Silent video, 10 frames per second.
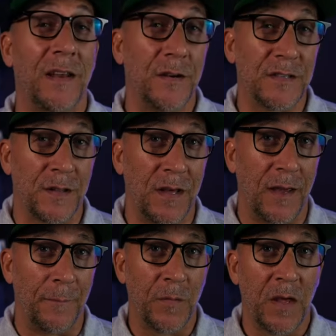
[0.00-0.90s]
And here's the
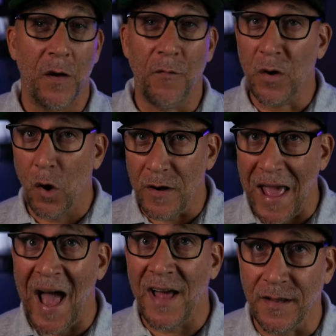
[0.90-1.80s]
thing. If we
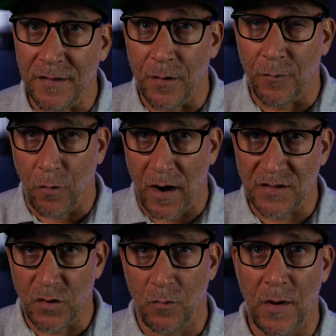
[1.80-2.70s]
aren't adding them
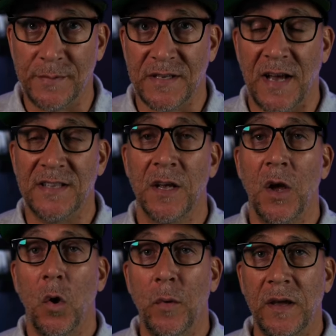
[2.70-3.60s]
right to our websites,
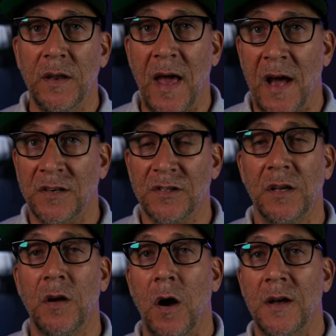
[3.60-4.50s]
we could
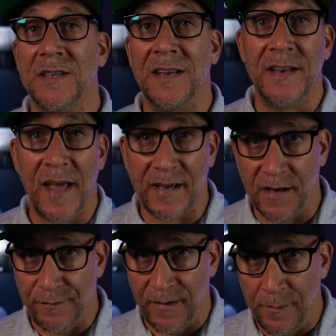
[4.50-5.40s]
actually cause a
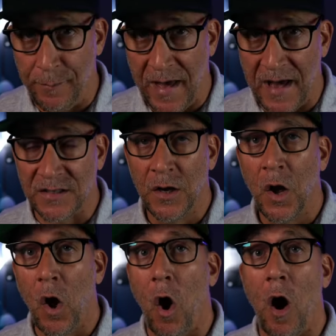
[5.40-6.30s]
negative impact
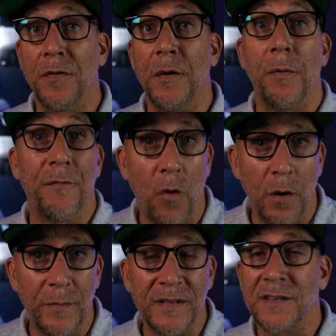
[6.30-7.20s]
on the
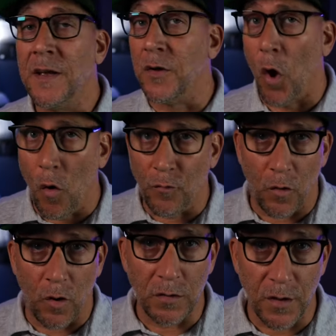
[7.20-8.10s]
performance and
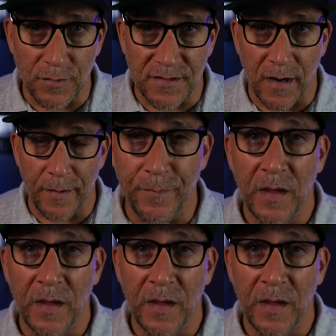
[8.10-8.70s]
overall load time.